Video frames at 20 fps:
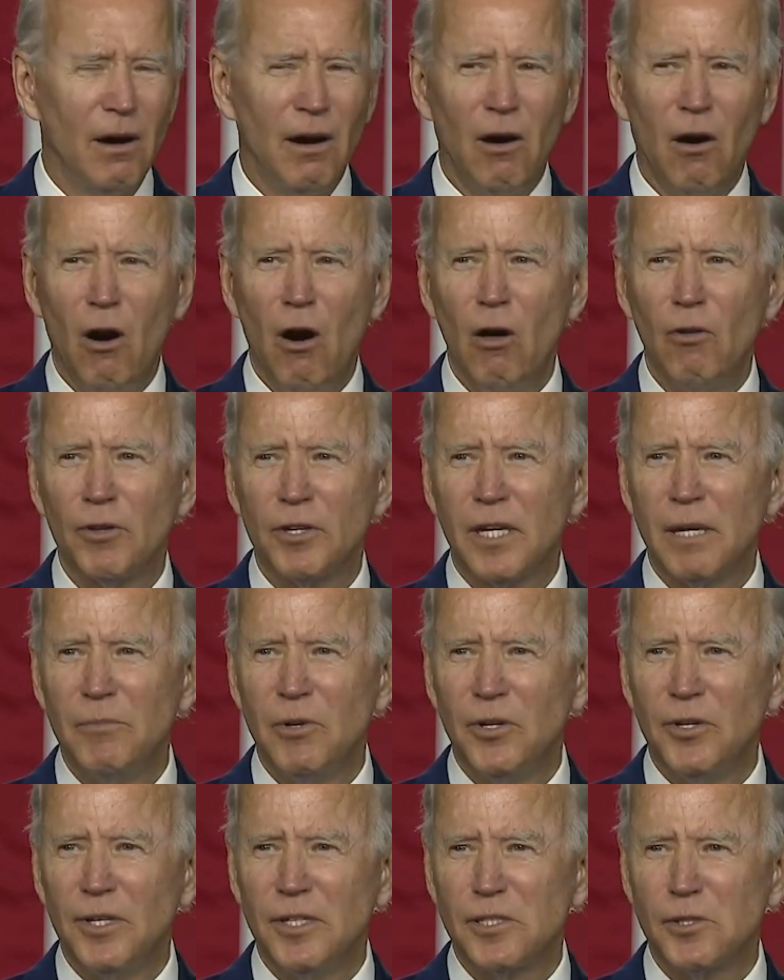all the
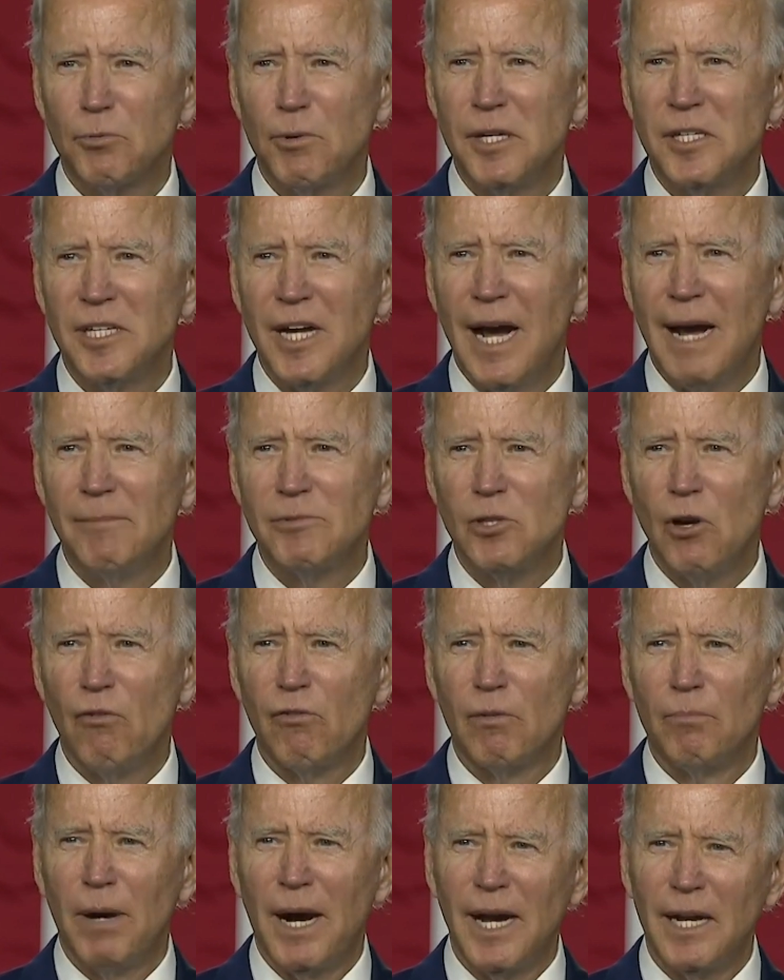communities, 3 times
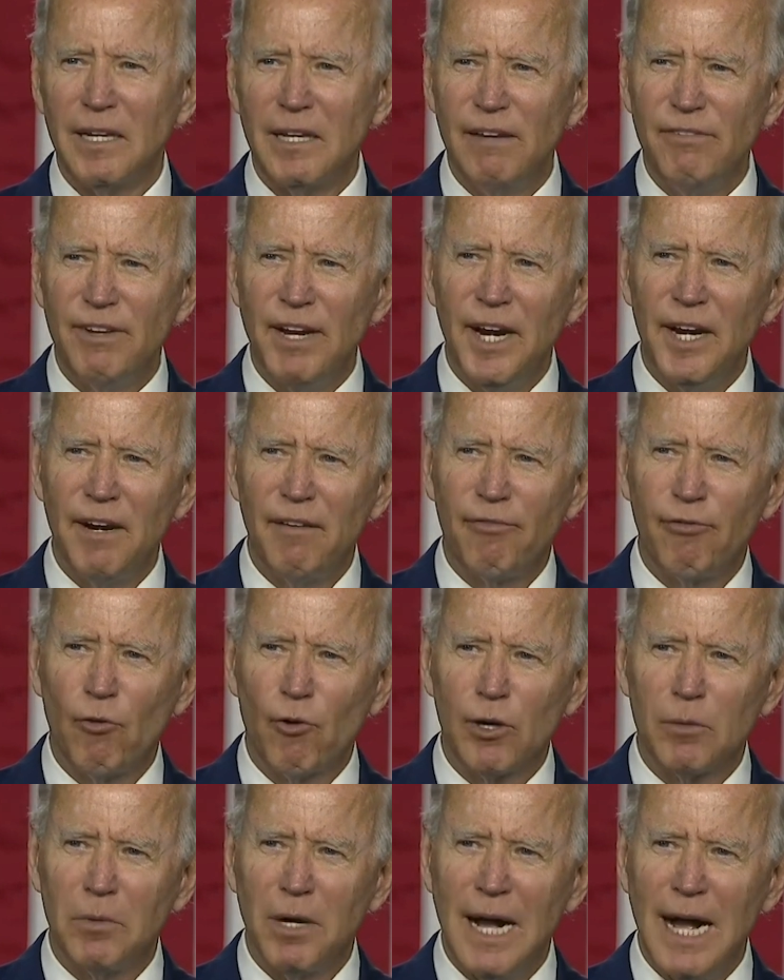over, by alleviating the
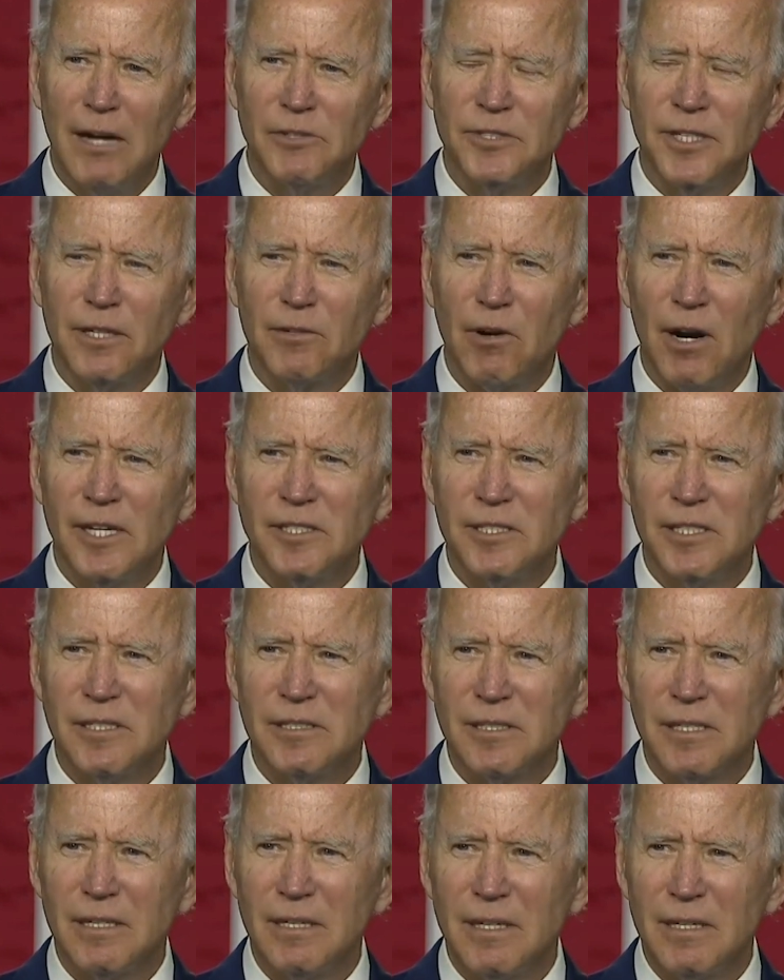affordable housing
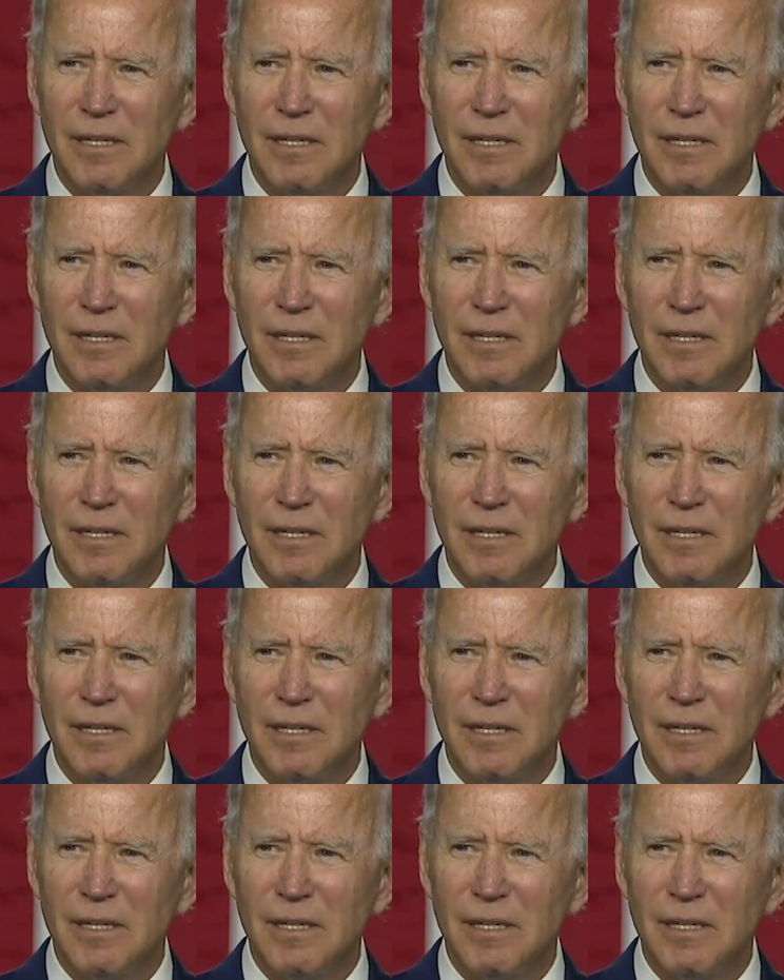crisis,